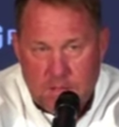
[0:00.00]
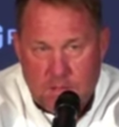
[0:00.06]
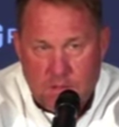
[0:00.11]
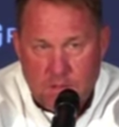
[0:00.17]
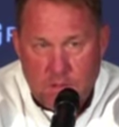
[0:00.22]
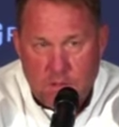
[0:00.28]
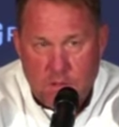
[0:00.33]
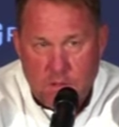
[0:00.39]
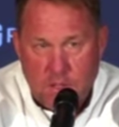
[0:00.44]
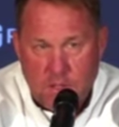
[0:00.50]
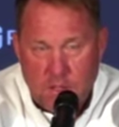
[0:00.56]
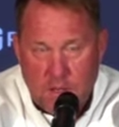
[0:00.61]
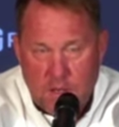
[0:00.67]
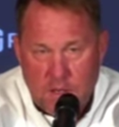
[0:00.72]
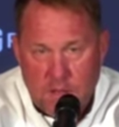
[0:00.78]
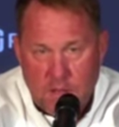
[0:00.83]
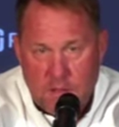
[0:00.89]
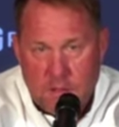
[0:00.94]
certainly an
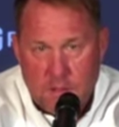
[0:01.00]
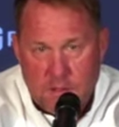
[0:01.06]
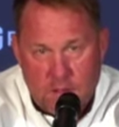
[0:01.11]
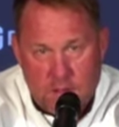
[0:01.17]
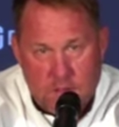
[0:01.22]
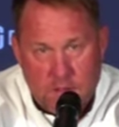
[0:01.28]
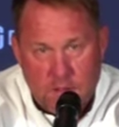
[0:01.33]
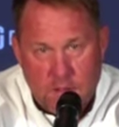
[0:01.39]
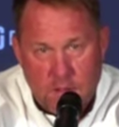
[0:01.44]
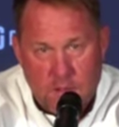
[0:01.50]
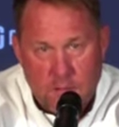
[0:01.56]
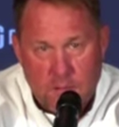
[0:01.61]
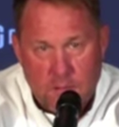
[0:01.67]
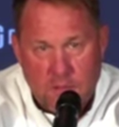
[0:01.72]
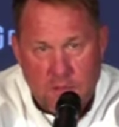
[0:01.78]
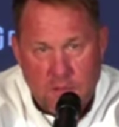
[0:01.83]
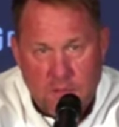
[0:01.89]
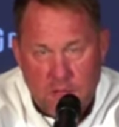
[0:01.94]
area that
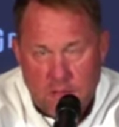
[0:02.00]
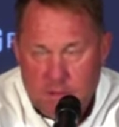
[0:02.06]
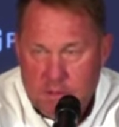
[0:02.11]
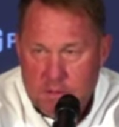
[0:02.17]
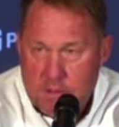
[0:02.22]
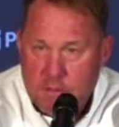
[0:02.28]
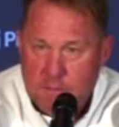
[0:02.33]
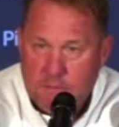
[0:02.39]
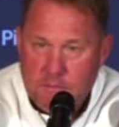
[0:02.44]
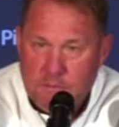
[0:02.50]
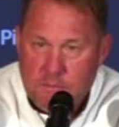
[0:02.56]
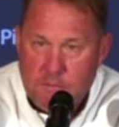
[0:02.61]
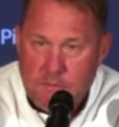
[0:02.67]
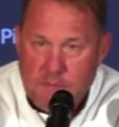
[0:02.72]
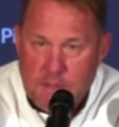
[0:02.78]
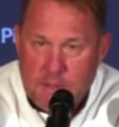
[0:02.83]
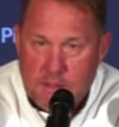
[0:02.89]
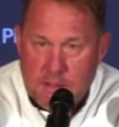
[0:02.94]
we've got to
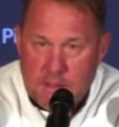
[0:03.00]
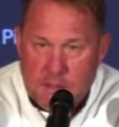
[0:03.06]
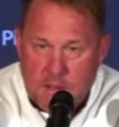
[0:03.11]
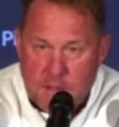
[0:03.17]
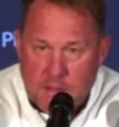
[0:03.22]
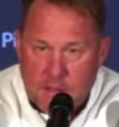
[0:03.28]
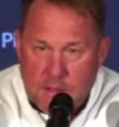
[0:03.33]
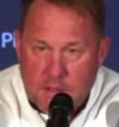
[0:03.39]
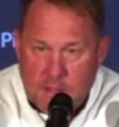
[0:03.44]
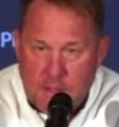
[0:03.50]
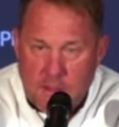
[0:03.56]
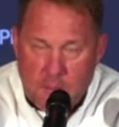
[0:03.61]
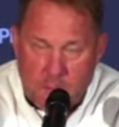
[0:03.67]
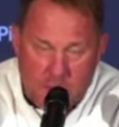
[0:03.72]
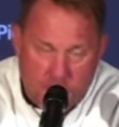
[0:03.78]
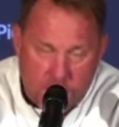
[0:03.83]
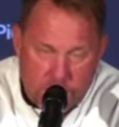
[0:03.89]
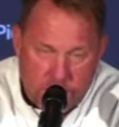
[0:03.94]
I
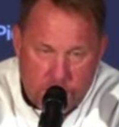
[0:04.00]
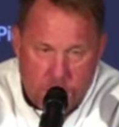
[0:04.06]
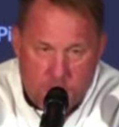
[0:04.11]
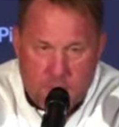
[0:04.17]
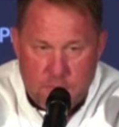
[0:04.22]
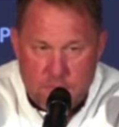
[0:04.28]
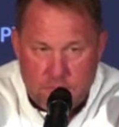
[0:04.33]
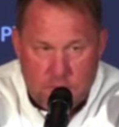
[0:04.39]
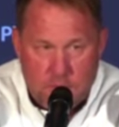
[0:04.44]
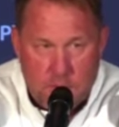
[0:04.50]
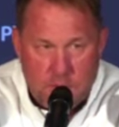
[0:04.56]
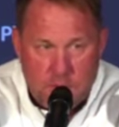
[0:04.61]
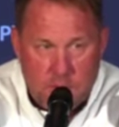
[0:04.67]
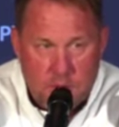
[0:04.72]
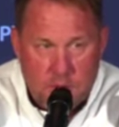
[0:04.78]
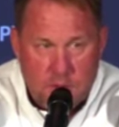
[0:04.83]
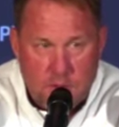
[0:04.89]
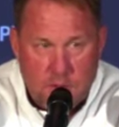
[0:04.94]
mean,
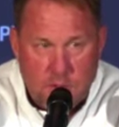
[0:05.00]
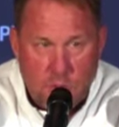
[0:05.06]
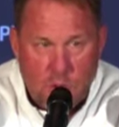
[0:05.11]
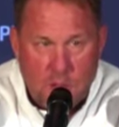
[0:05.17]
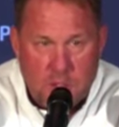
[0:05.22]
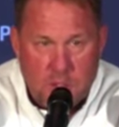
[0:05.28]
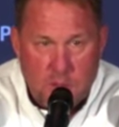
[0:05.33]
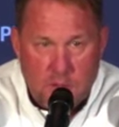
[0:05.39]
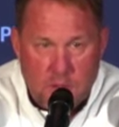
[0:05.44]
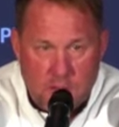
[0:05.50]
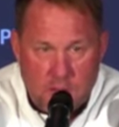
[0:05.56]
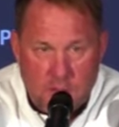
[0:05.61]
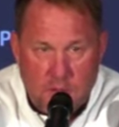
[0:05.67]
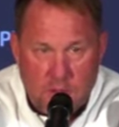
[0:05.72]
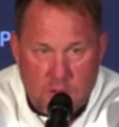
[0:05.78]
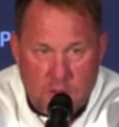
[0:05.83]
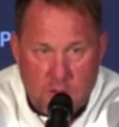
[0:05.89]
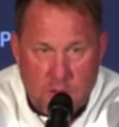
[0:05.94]
you watch him
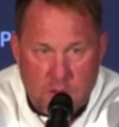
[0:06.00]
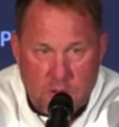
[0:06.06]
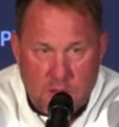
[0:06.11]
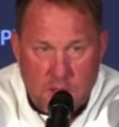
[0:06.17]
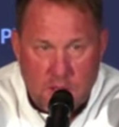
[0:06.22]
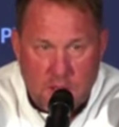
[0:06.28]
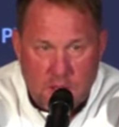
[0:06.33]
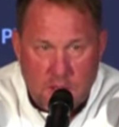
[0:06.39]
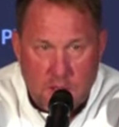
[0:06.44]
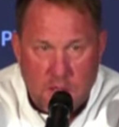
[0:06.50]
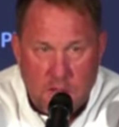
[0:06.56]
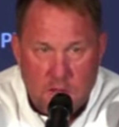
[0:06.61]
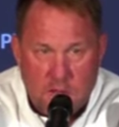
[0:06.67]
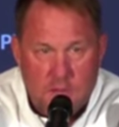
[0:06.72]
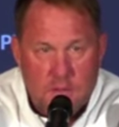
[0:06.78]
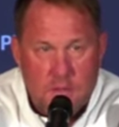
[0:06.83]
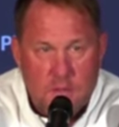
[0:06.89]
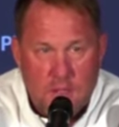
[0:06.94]
enough, you know you're not going
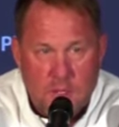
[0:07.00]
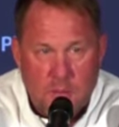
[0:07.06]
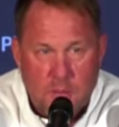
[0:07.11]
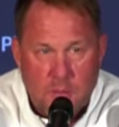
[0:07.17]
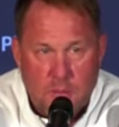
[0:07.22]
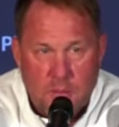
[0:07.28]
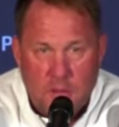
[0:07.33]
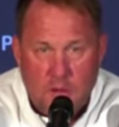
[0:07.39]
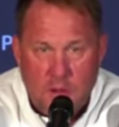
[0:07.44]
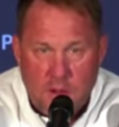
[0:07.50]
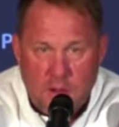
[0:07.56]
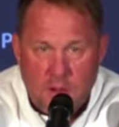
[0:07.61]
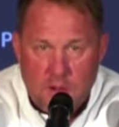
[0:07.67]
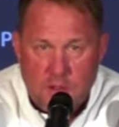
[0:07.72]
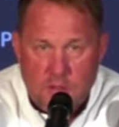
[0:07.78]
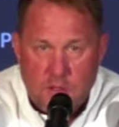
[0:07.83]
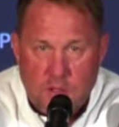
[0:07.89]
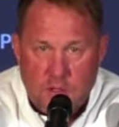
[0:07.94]
to get him on the ground
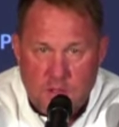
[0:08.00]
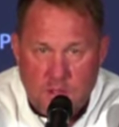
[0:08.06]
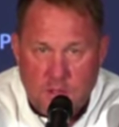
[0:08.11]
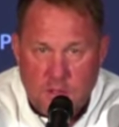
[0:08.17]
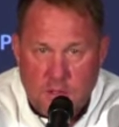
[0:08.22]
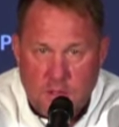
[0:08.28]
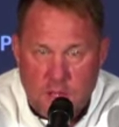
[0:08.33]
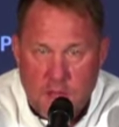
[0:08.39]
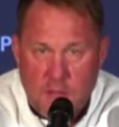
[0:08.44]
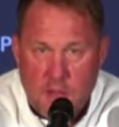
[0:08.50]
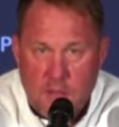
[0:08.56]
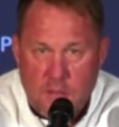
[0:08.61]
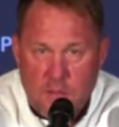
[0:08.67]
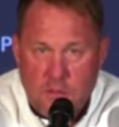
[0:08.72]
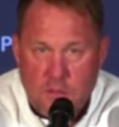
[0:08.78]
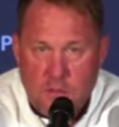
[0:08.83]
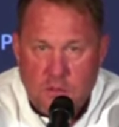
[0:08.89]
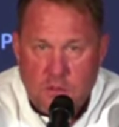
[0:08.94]
every single
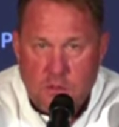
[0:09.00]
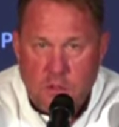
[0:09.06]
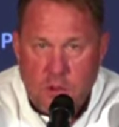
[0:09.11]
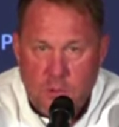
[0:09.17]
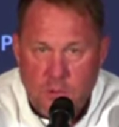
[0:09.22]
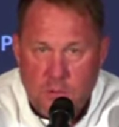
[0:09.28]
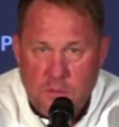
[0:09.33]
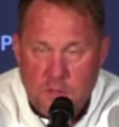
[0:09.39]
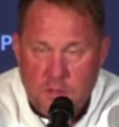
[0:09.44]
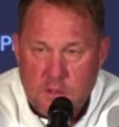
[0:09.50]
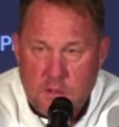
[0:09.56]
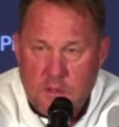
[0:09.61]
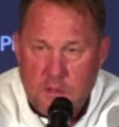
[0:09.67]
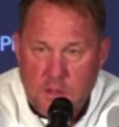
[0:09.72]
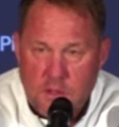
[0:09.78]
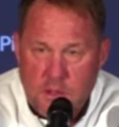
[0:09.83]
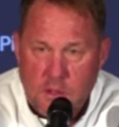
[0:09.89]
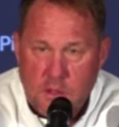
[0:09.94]
time. You just hope
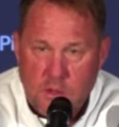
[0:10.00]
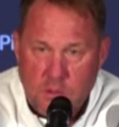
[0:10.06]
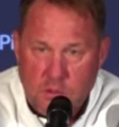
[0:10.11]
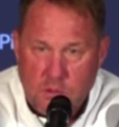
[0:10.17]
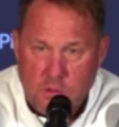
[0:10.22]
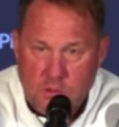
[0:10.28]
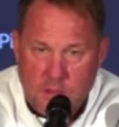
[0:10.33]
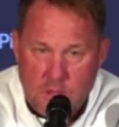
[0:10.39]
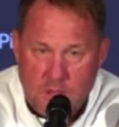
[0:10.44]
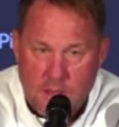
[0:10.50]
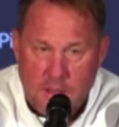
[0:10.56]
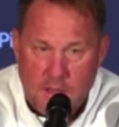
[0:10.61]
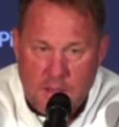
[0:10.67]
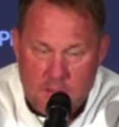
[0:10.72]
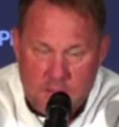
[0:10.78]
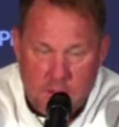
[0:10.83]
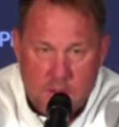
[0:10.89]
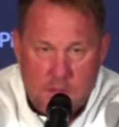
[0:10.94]
those are
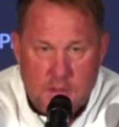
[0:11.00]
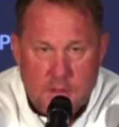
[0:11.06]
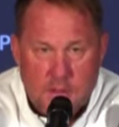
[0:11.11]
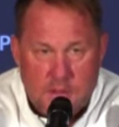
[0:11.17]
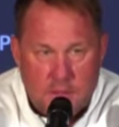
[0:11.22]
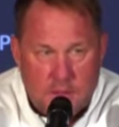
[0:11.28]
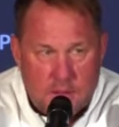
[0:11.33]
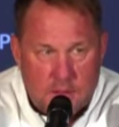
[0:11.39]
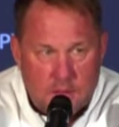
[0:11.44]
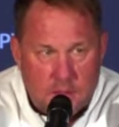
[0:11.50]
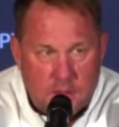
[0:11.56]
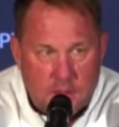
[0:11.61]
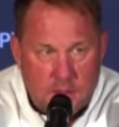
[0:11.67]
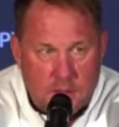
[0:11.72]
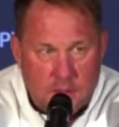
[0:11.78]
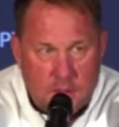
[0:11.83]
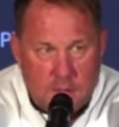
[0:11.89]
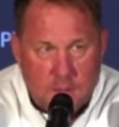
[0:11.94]
not
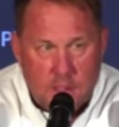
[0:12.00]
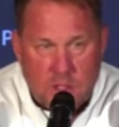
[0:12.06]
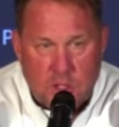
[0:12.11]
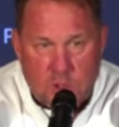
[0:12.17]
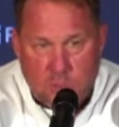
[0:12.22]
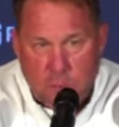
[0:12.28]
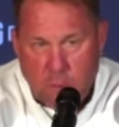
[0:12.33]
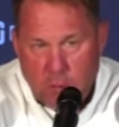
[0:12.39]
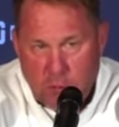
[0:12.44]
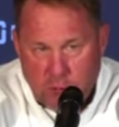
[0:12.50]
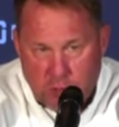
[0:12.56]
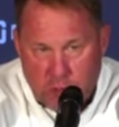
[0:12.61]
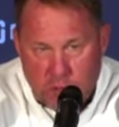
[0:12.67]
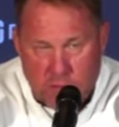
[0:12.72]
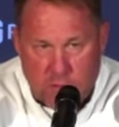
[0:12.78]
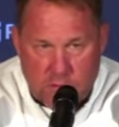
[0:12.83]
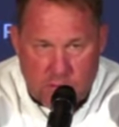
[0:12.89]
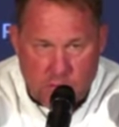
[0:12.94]

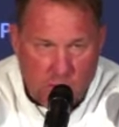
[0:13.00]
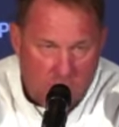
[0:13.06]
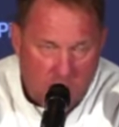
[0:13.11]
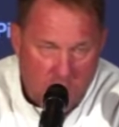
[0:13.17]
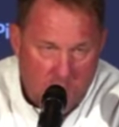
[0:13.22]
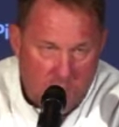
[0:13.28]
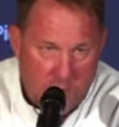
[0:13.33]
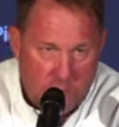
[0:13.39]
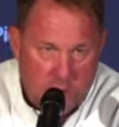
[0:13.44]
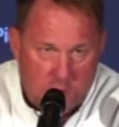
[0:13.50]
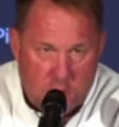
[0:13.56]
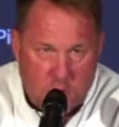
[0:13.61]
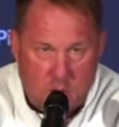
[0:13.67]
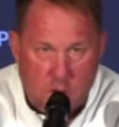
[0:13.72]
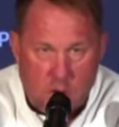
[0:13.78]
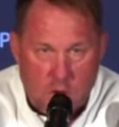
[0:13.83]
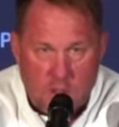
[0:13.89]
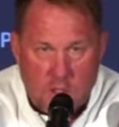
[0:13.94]
explosive
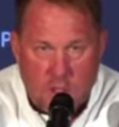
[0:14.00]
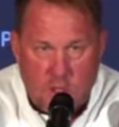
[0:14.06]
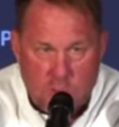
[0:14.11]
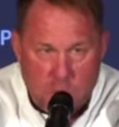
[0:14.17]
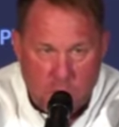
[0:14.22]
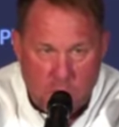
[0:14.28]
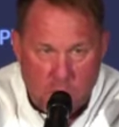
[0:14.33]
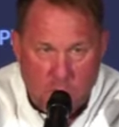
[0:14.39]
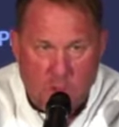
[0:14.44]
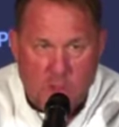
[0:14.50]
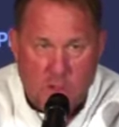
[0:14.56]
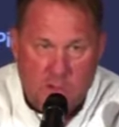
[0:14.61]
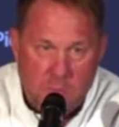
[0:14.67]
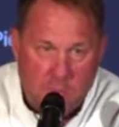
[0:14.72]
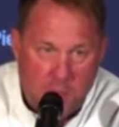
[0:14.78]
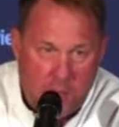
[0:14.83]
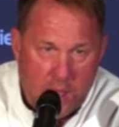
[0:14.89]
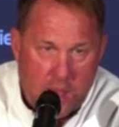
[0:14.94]
runs or
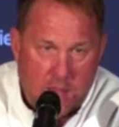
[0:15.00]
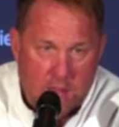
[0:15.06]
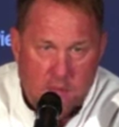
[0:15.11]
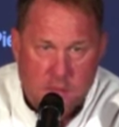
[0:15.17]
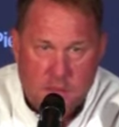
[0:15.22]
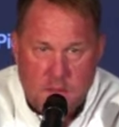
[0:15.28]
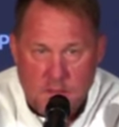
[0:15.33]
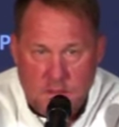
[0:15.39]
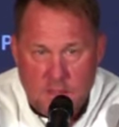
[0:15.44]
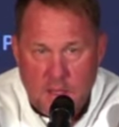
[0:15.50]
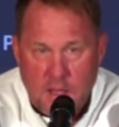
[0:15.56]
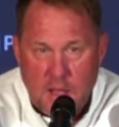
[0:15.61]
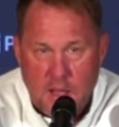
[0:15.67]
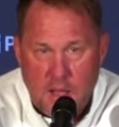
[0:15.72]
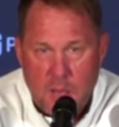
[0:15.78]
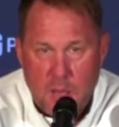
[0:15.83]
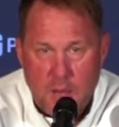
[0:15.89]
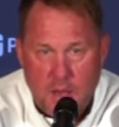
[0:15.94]
explosive passes that
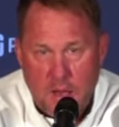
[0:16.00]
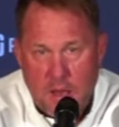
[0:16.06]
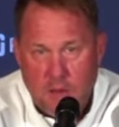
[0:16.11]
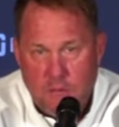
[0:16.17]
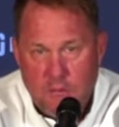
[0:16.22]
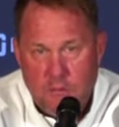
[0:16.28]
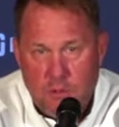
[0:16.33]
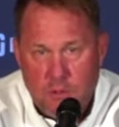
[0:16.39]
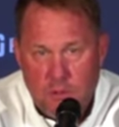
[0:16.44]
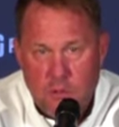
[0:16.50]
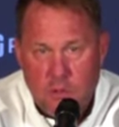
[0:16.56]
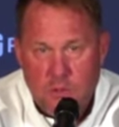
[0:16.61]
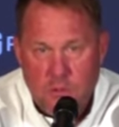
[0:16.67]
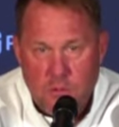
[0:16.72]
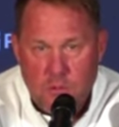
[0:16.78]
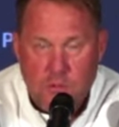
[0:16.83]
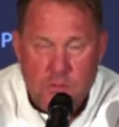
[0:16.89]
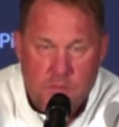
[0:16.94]
happen after
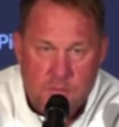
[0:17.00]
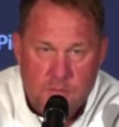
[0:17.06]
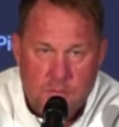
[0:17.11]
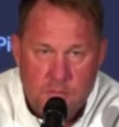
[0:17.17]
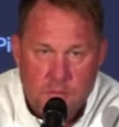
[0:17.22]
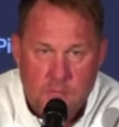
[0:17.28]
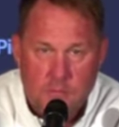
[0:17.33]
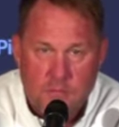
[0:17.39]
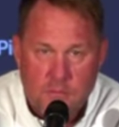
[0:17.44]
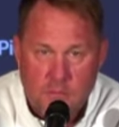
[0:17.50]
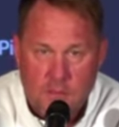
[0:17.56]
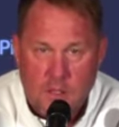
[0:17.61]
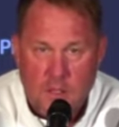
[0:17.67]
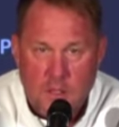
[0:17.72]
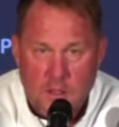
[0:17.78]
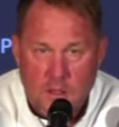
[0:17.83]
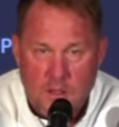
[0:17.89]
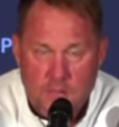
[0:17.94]
you
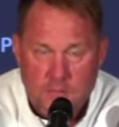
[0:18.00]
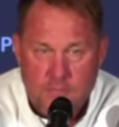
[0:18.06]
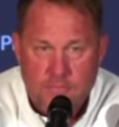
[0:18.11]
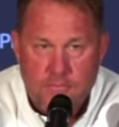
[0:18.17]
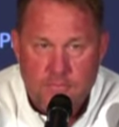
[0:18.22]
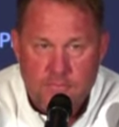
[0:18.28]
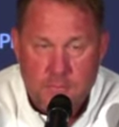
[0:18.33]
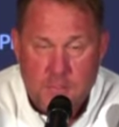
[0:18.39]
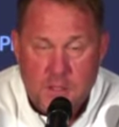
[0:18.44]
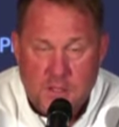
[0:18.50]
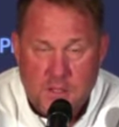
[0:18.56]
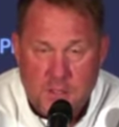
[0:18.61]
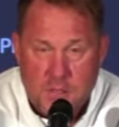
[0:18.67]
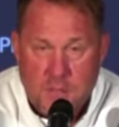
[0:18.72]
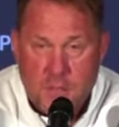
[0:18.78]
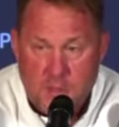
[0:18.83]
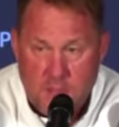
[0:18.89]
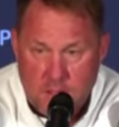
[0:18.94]
miss
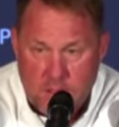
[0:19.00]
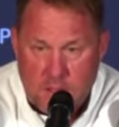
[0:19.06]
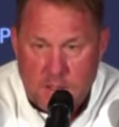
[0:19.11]
him.